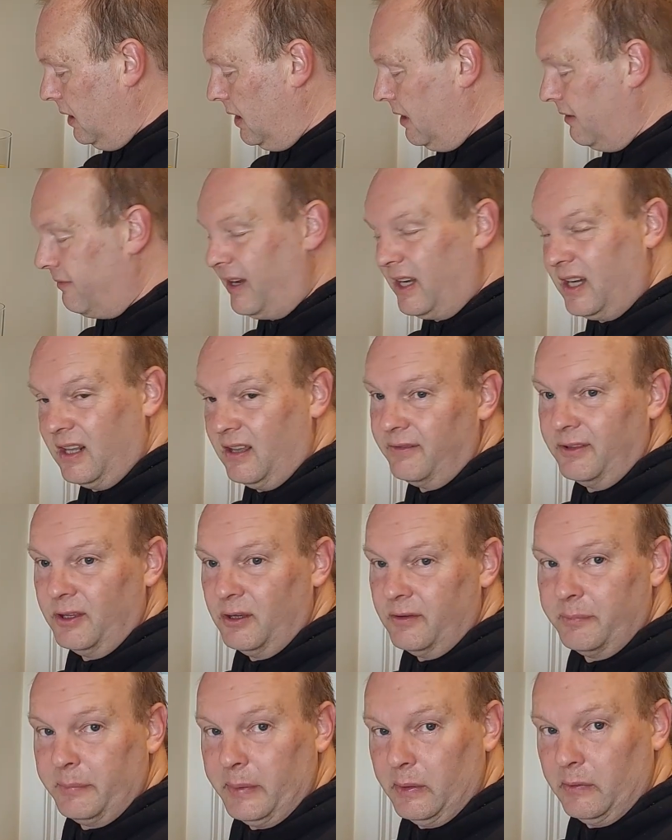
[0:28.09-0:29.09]
if any of
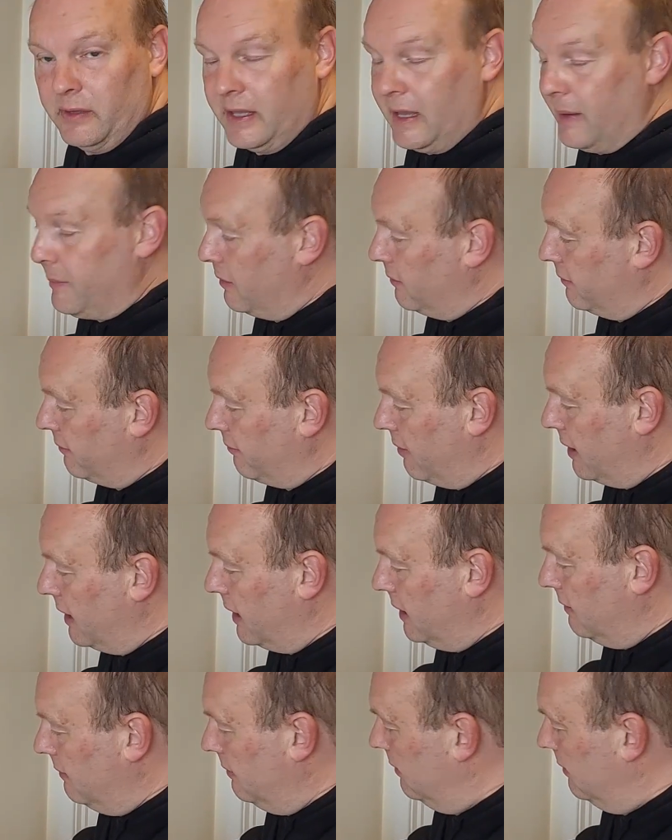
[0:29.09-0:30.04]
you have built the M03,